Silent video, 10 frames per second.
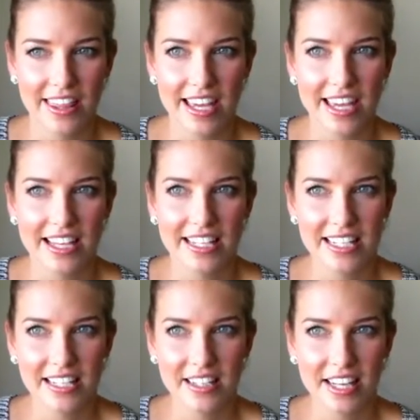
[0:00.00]

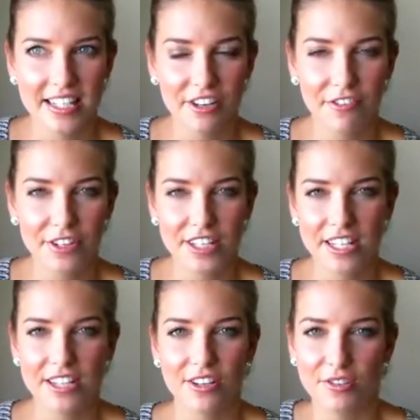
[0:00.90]
There's
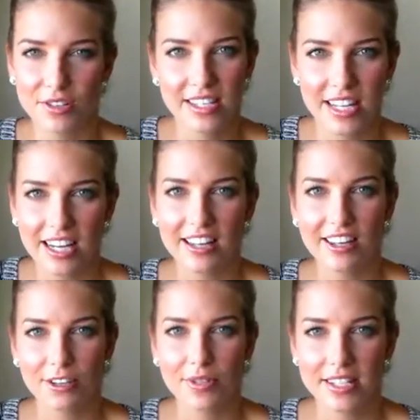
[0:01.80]
differences that
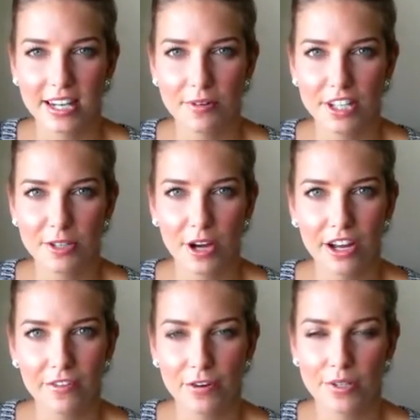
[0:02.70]
you will see within
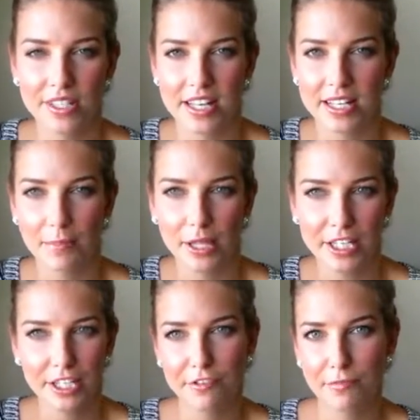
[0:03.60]
Dubai. Of course, there's
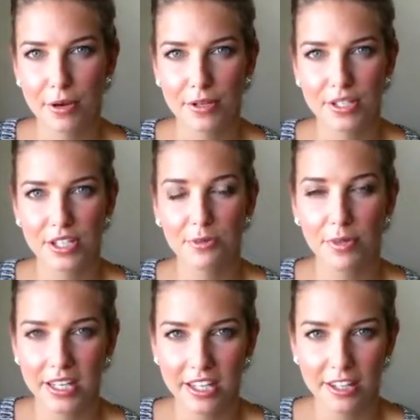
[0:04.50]
plenty of mosques, you will
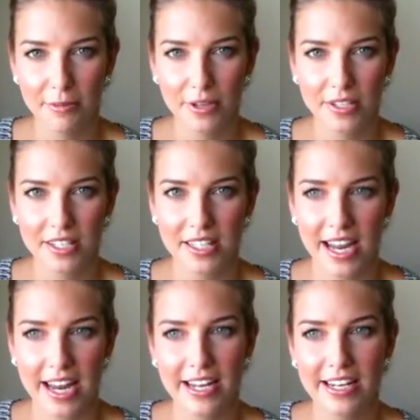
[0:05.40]
hear the mosques,
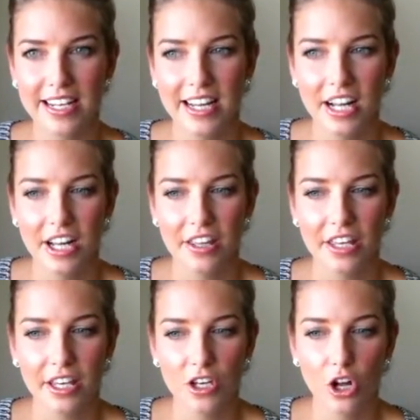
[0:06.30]
and
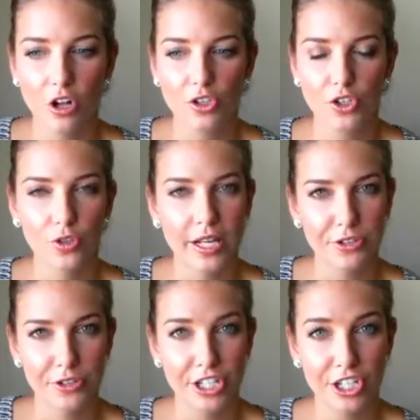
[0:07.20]
the cultural and
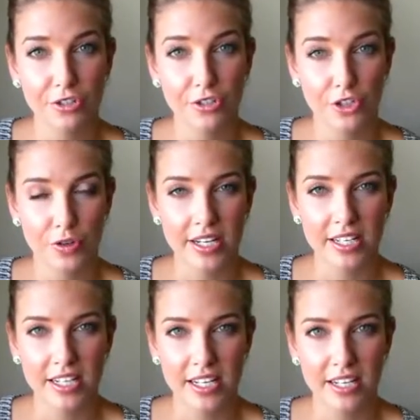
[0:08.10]
traditional
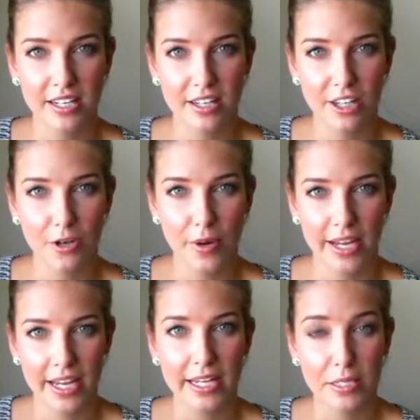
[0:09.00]
dress in the
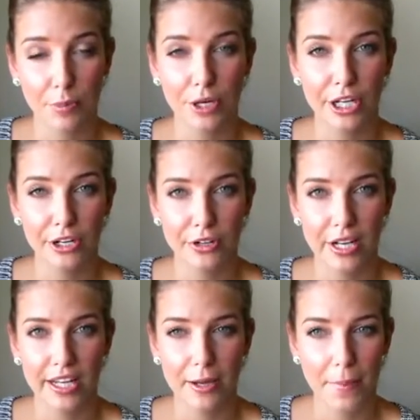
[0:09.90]
UAE is pretty
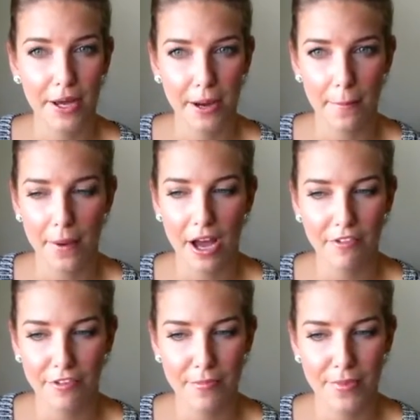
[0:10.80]
unique, but apart
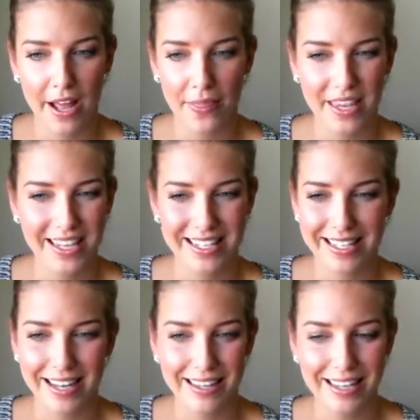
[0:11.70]
from that, there is
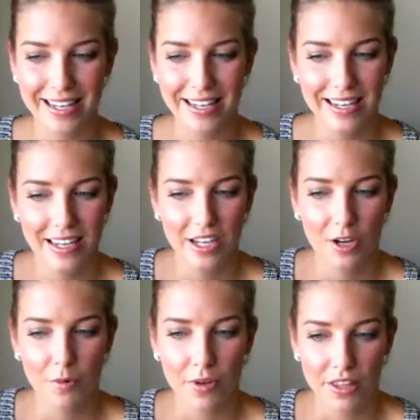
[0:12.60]
nothing
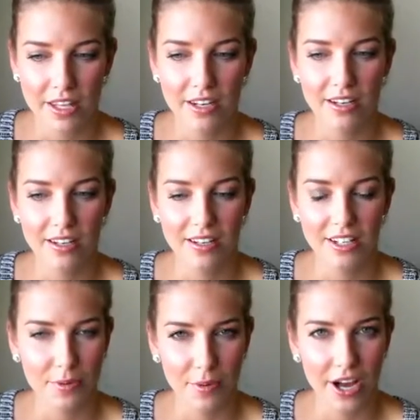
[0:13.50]
within
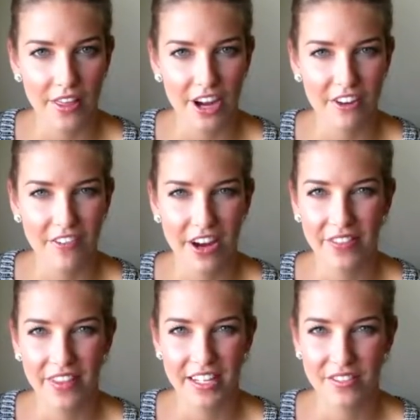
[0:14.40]
Dubai that I
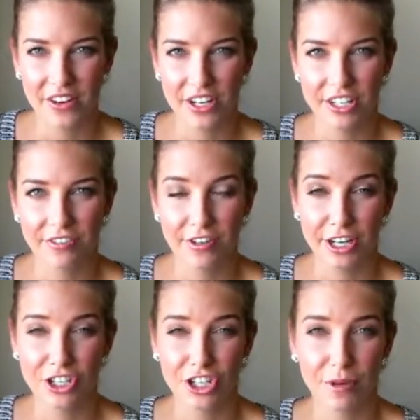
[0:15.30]
find that is very different
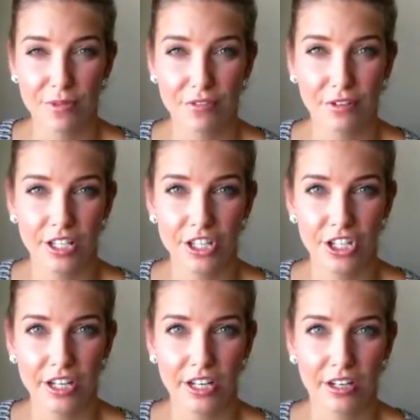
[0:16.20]
in terms of
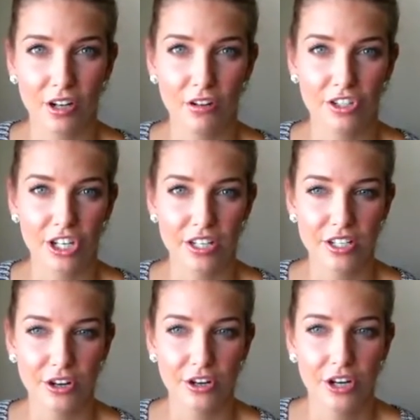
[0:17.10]
religion and culture.
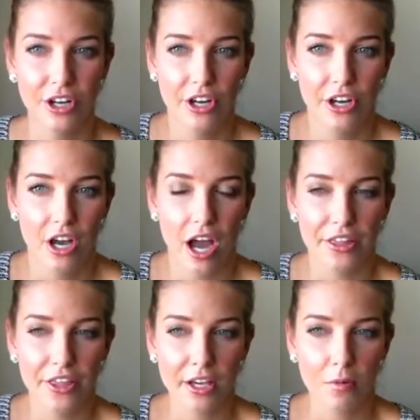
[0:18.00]
So I
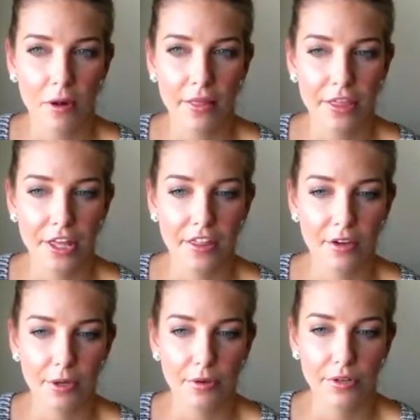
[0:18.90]
think one thing
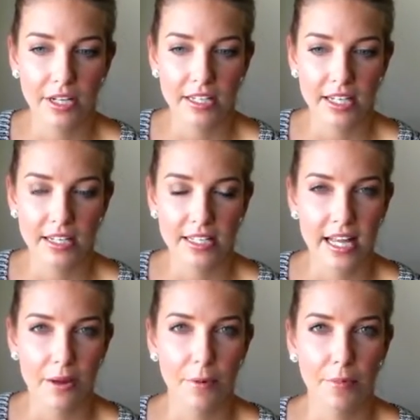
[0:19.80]
that we all need to
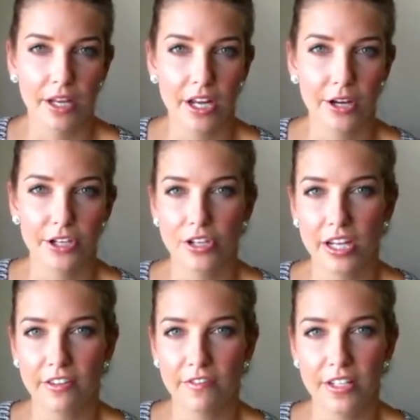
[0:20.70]
understand when we are going to
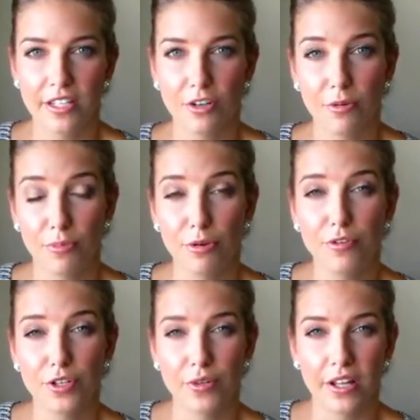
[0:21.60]
either visit or
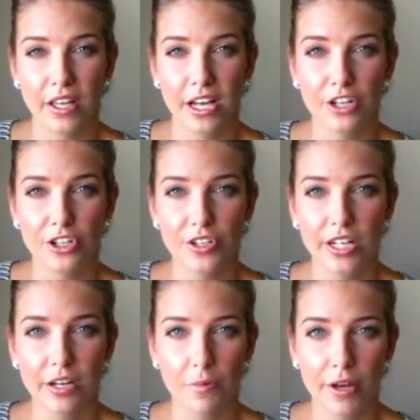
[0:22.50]
move to another country,